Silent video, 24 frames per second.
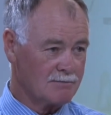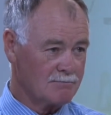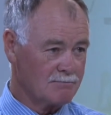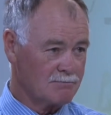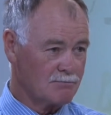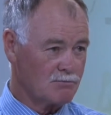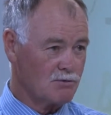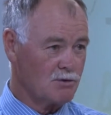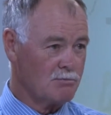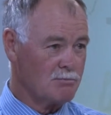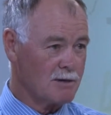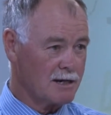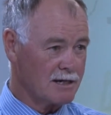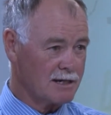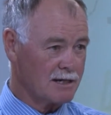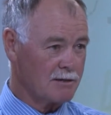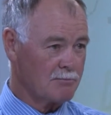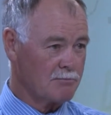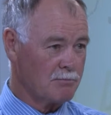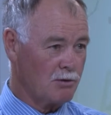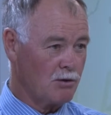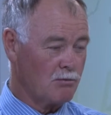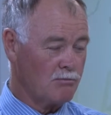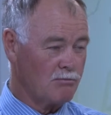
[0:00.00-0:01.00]
remaining
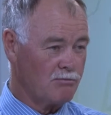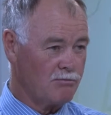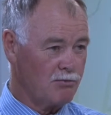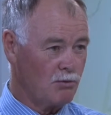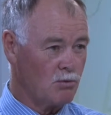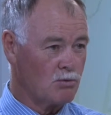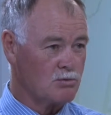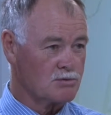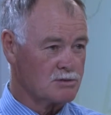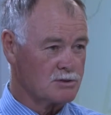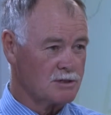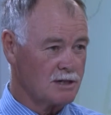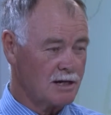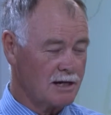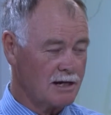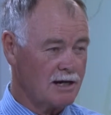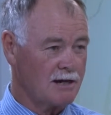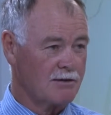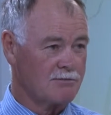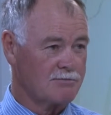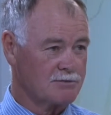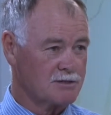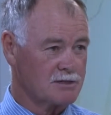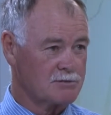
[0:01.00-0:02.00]
bulb falls in
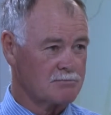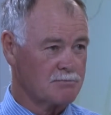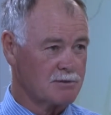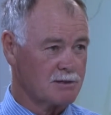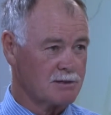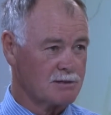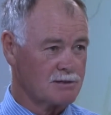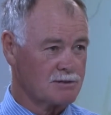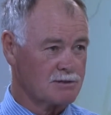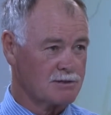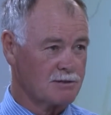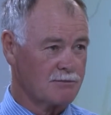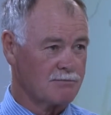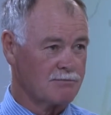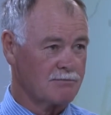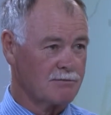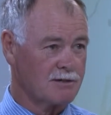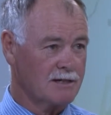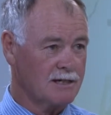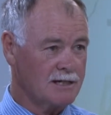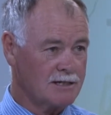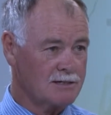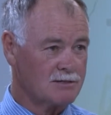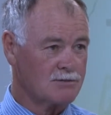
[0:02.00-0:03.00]
half just because they've
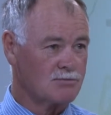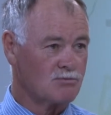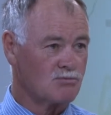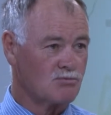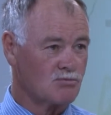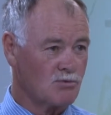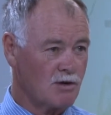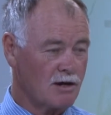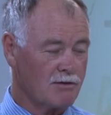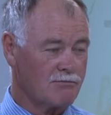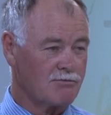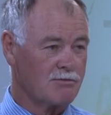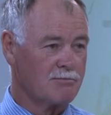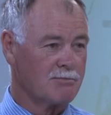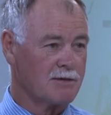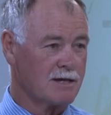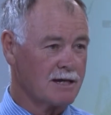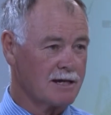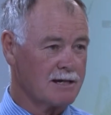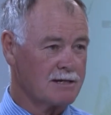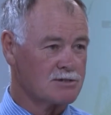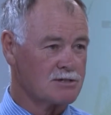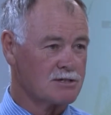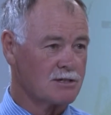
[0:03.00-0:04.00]
eaten right from the
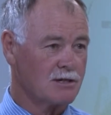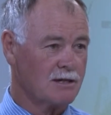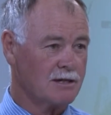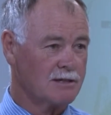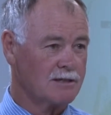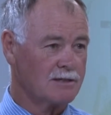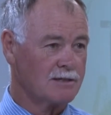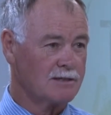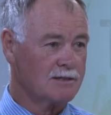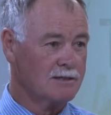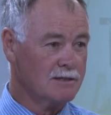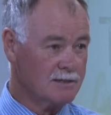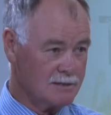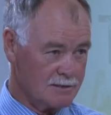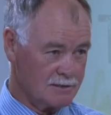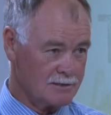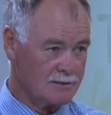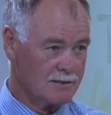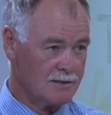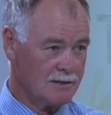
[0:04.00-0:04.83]
outside in.